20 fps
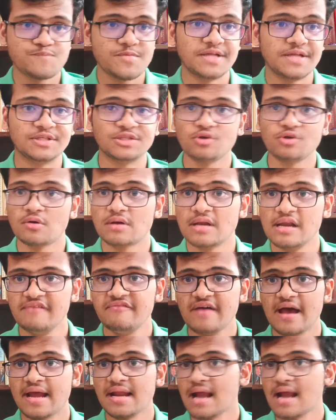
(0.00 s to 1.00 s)
It's totally
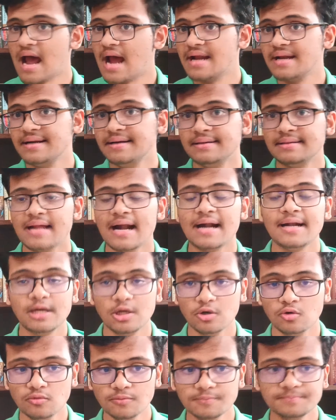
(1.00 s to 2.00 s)
fine. I did that
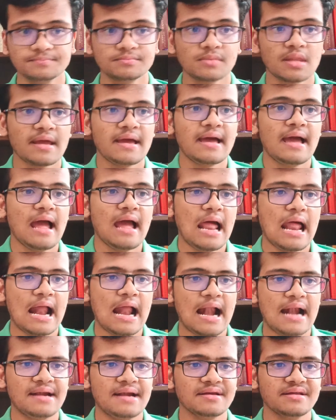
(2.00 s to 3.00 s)
too.
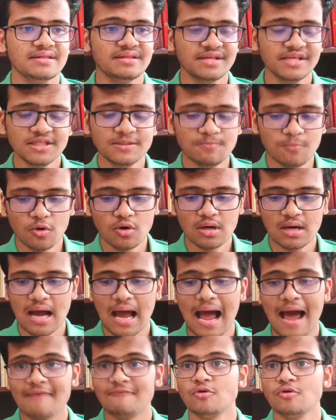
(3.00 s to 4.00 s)
And this book,
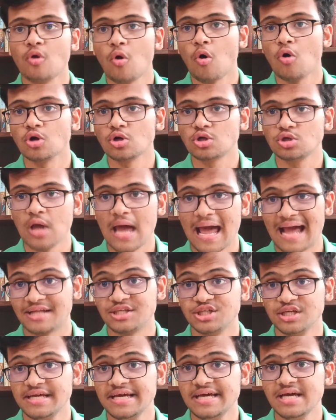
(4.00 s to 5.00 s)
I would
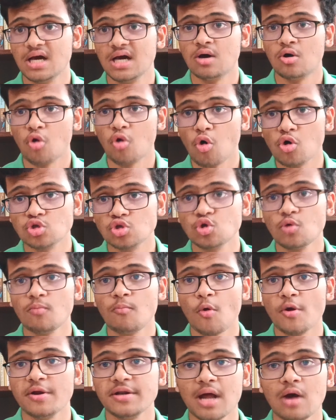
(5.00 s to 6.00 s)
also
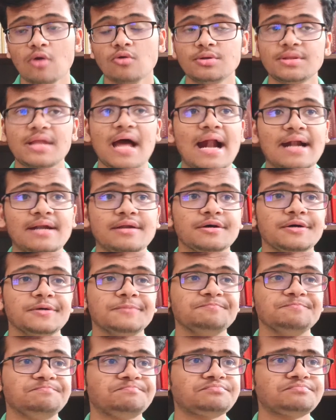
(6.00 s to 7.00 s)
point out that
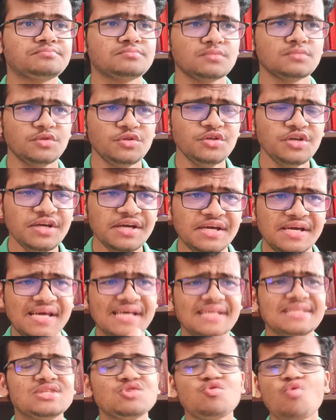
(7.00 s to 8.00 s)

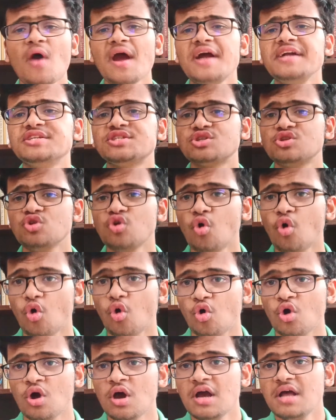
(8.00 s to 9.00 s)
is quite
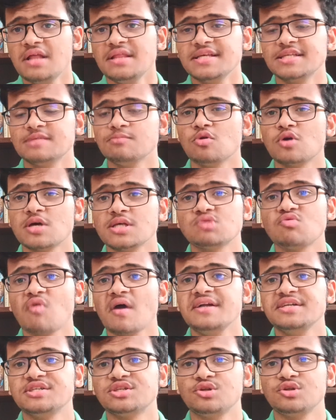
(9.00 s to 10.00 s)
slow. This book is
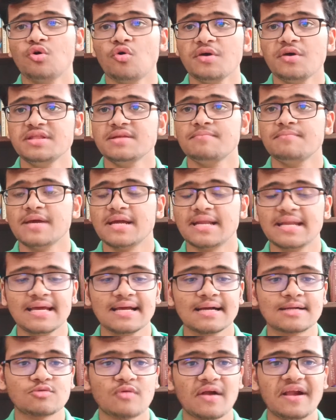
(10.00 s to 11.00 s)
quite slow in the
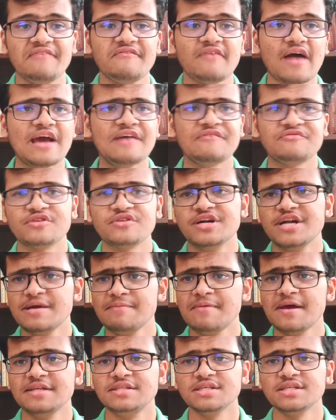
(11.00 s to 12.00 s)
beginning,
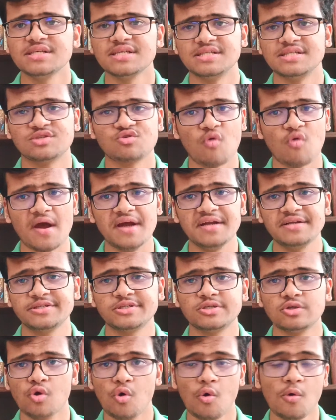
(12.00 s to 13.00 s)
25-30 pages. It's quite
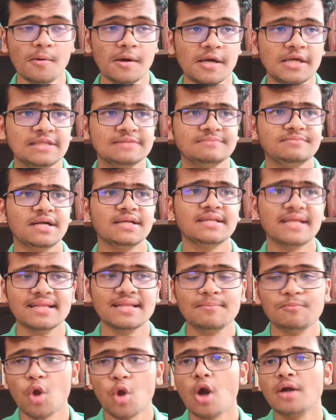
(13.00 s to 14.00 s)
slow, but then
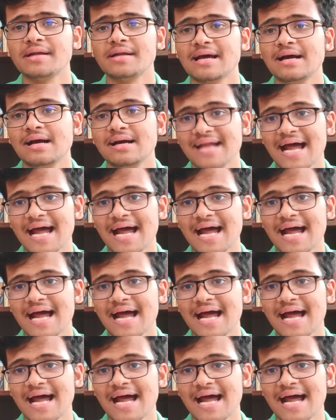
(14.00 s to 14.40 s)
the plot